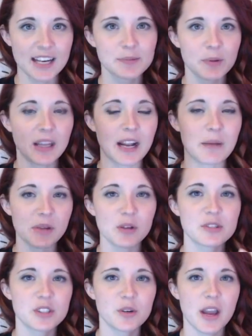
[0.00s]
XSplit, I'm
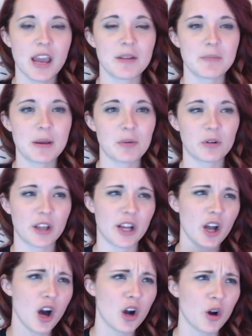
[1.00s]
used to it, and people are
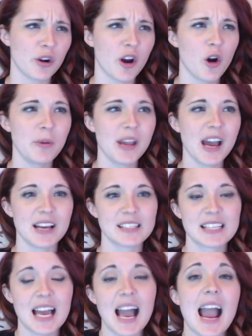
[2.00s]
like, oh, go to OBS.